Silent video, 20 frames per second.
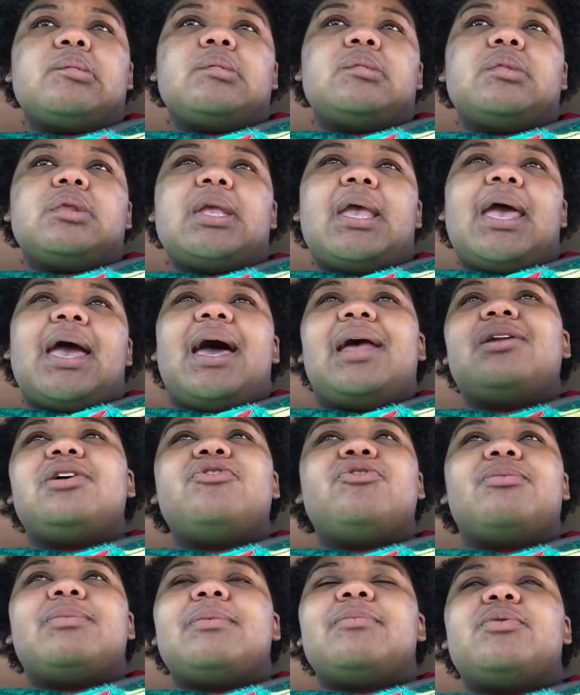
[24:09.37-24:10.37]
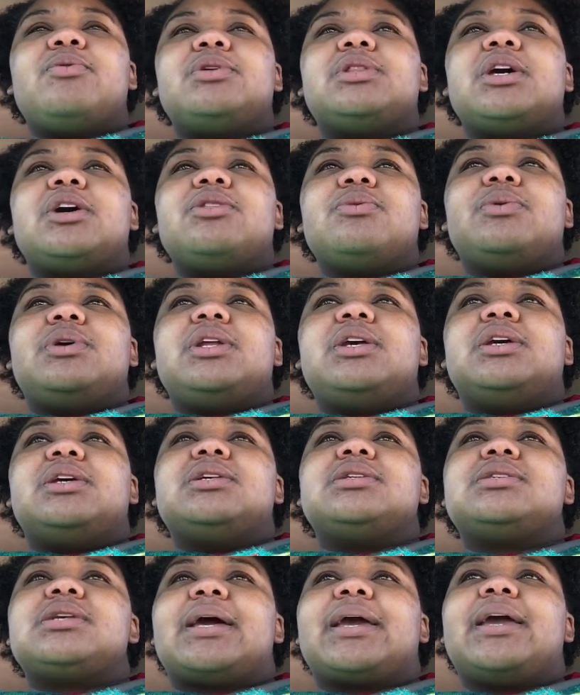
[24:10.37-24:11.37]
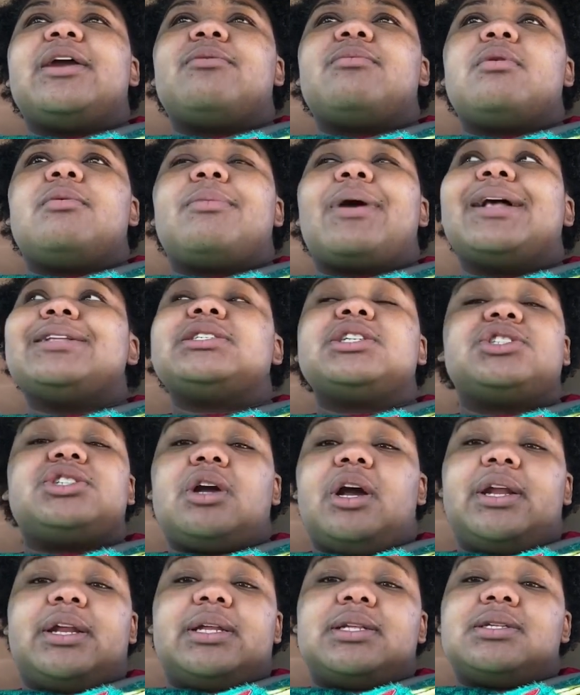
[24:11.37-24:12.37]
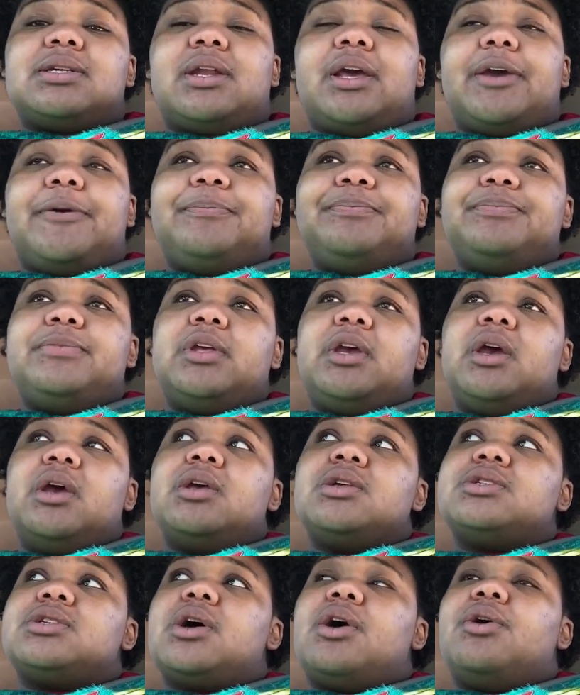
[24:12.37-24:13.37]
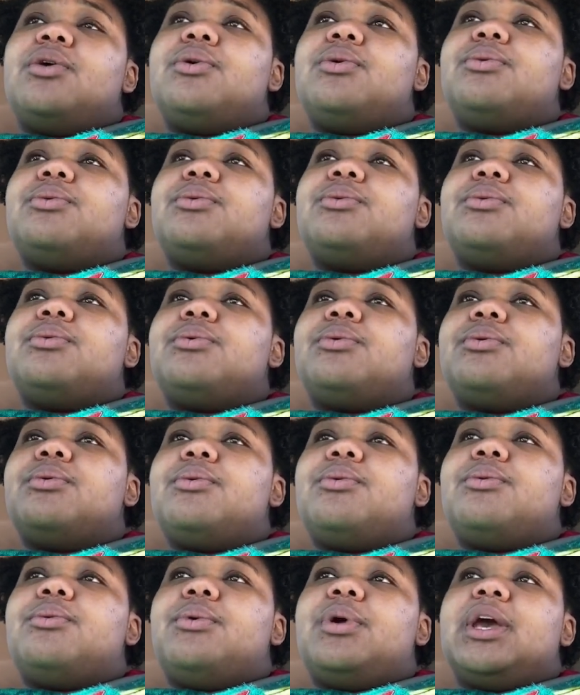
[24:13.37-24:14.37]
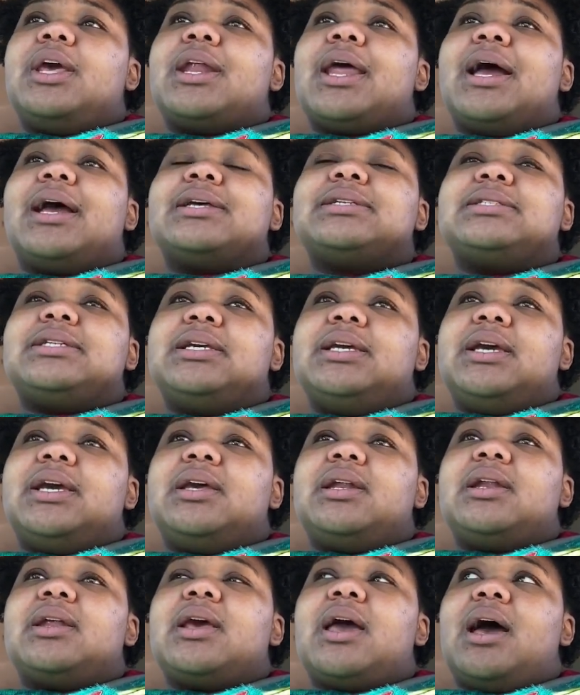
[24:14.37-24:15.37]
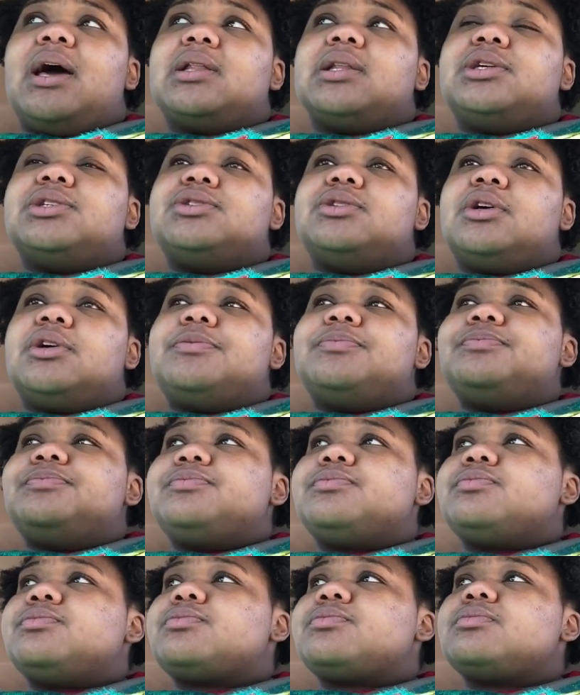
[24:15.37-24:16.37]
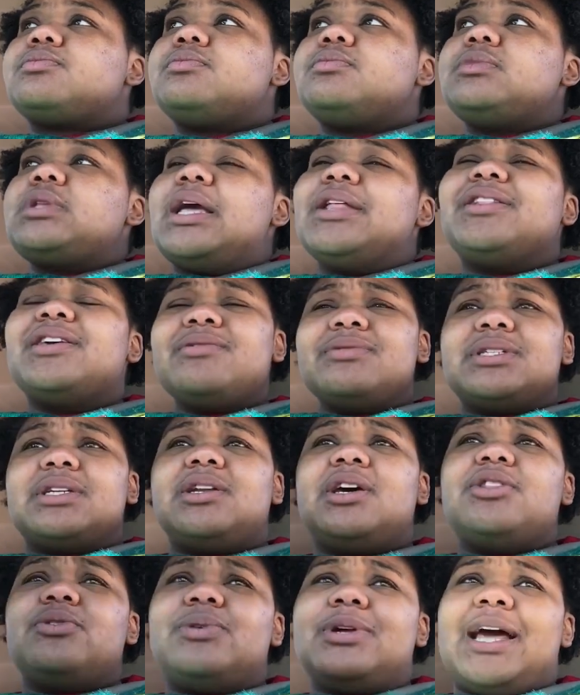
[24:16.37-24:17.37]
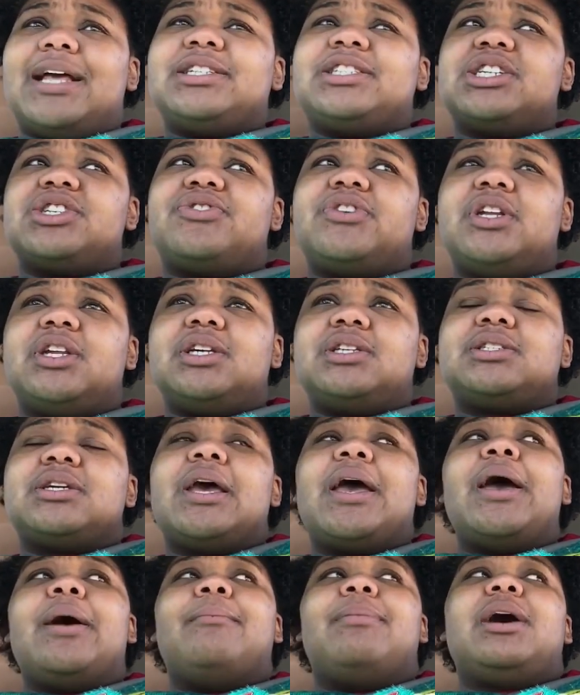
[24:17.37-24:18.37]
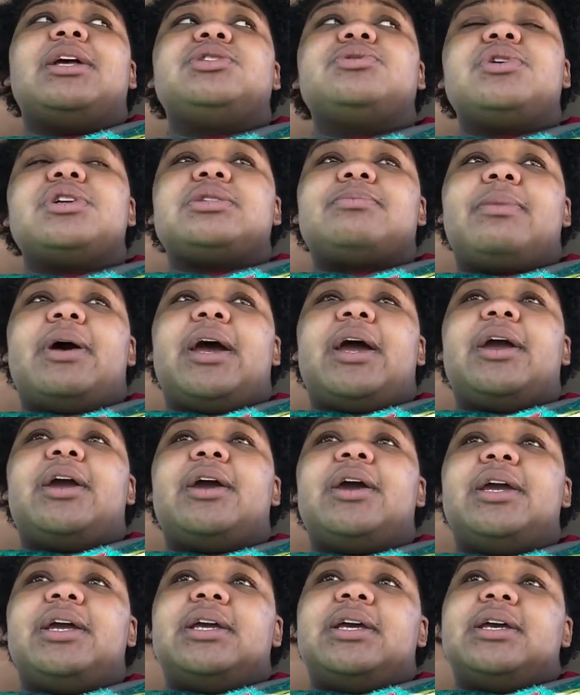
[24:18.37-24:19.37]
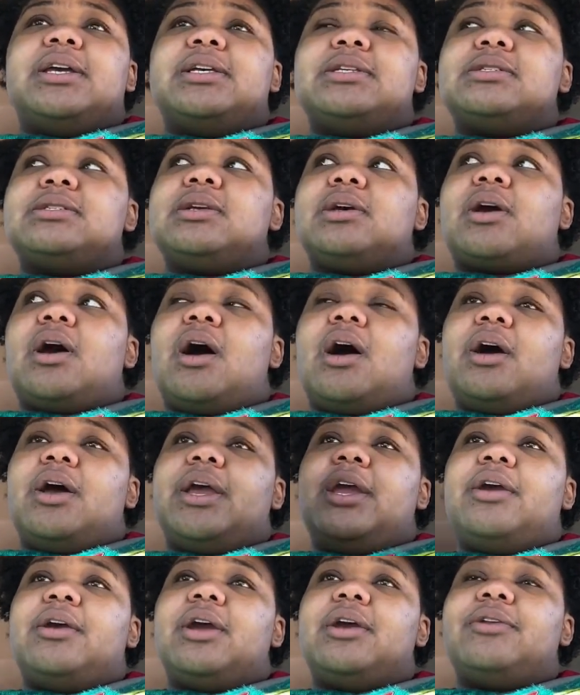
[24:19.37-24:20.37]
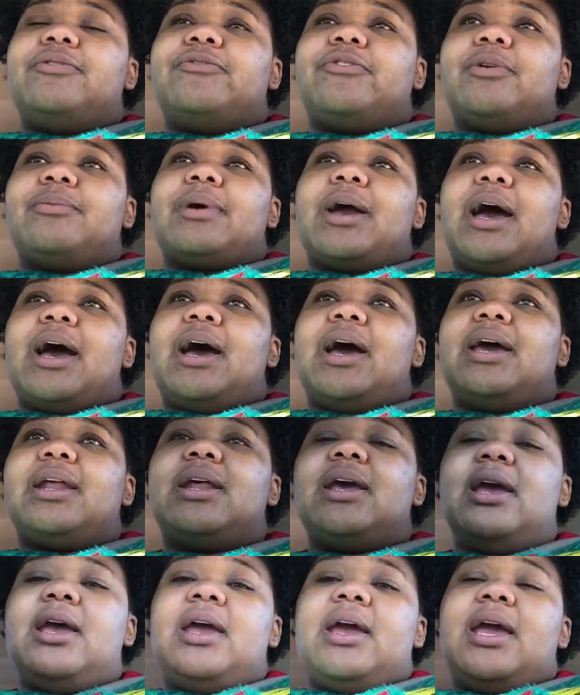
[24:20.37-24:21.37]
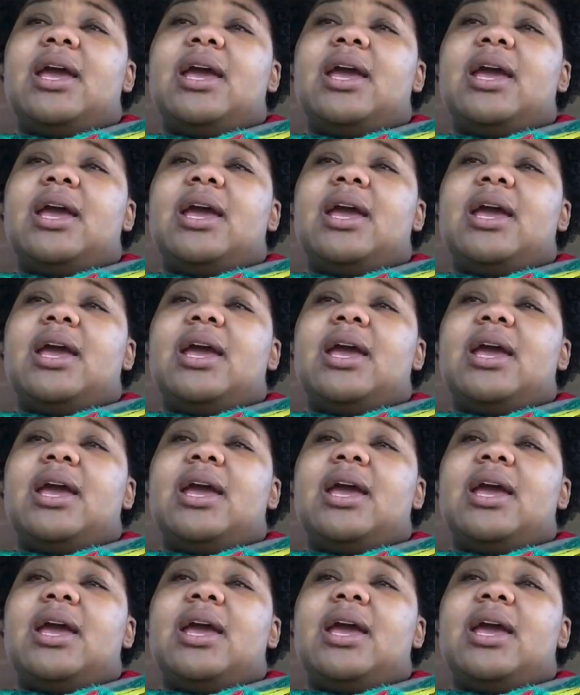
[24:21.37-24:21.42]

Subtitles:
I don't even remember what the other one is. I can't remember. I just started it today. So when I see it, I'll let you know. There was another one I just finished by Joyce Meyer. It's called Hearing from God Every